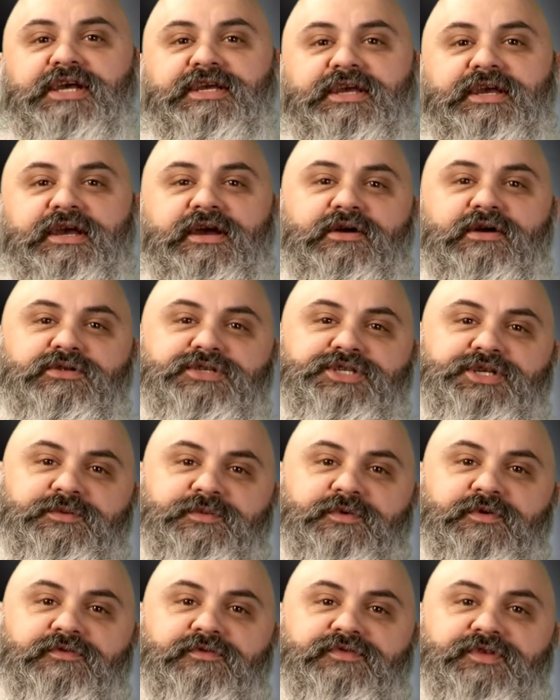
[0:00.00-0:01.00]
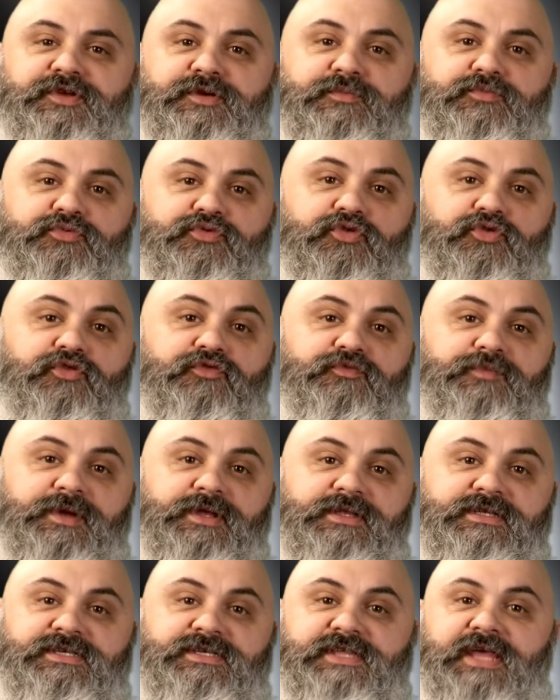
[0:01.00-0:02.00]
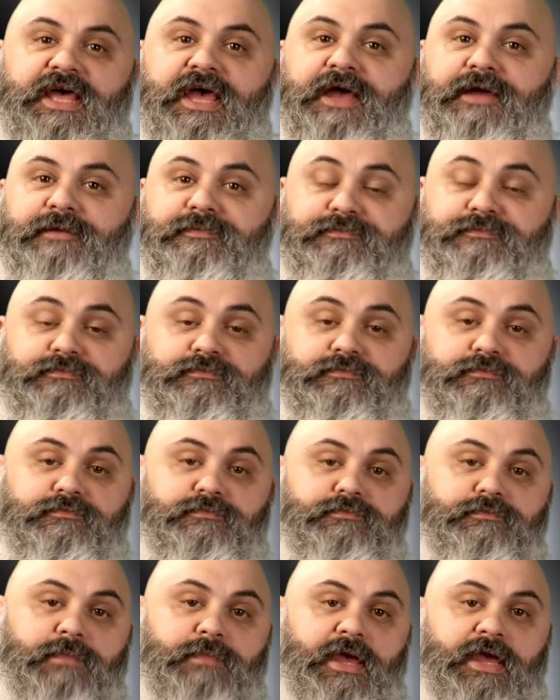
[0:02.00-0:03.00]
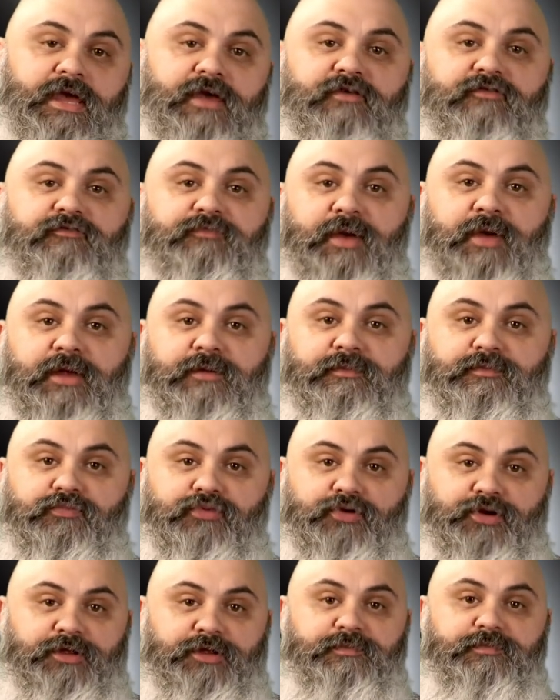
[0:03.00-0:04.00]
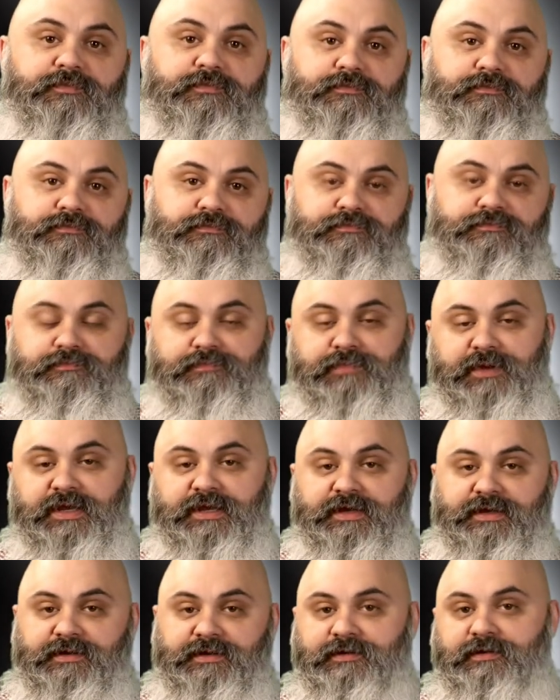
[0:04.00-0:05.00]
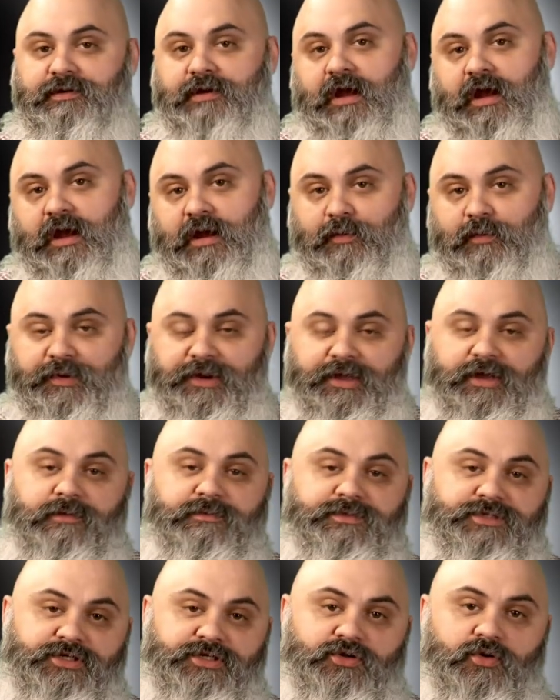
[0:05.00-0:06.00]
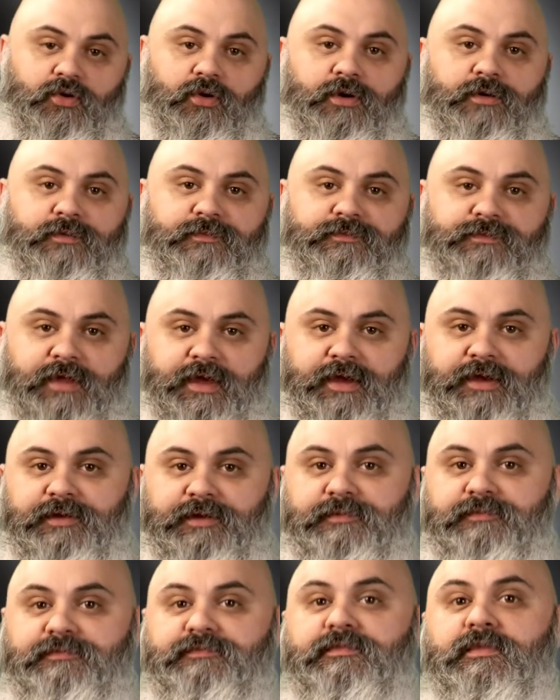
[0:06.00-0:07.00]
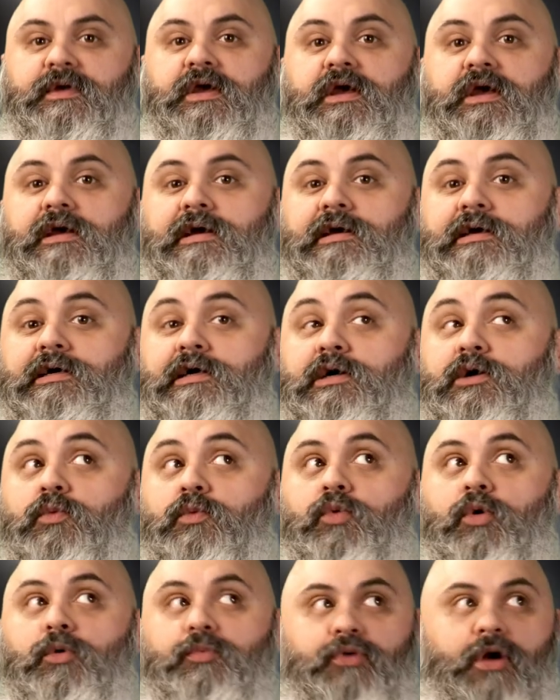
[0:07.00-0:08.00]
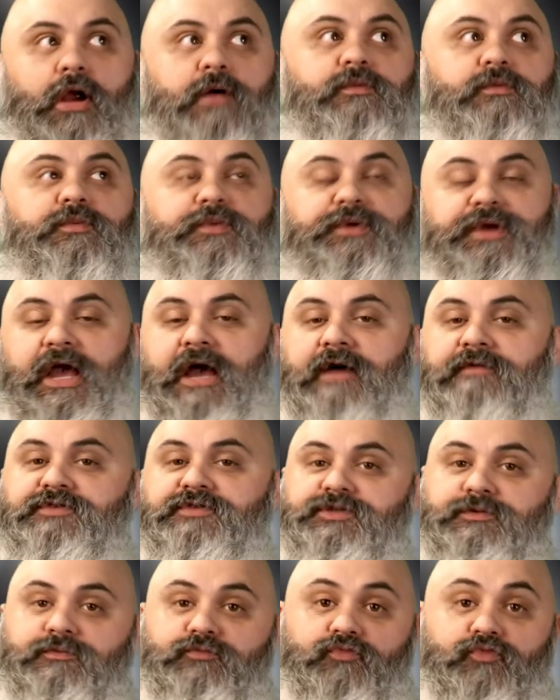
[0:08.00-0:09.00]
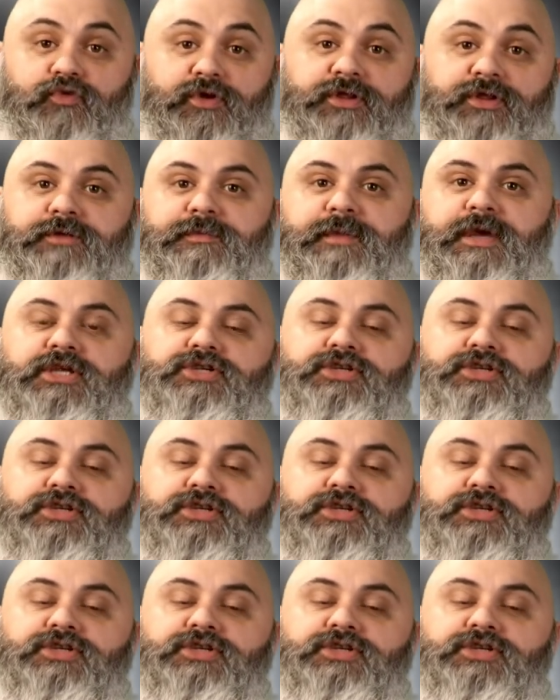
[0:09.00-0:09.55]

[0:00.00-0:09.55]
out some of the improvements that may have been pretty big uh, when it comes to Tor. They will probably have some really major